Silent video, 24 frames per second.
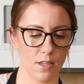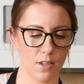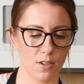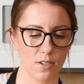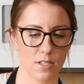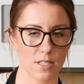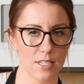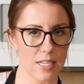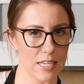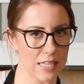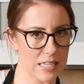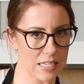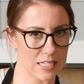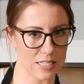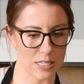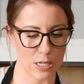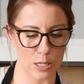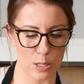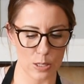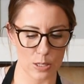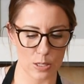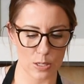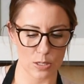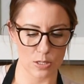you'll see this
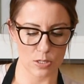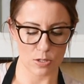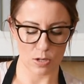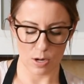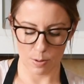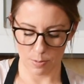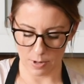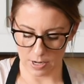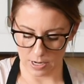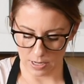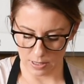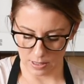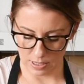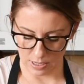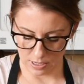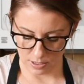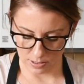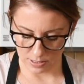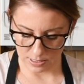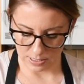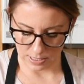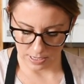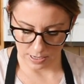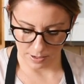cute little strawberry on the
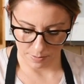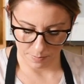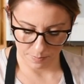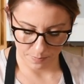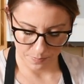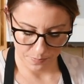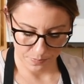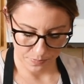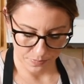outside.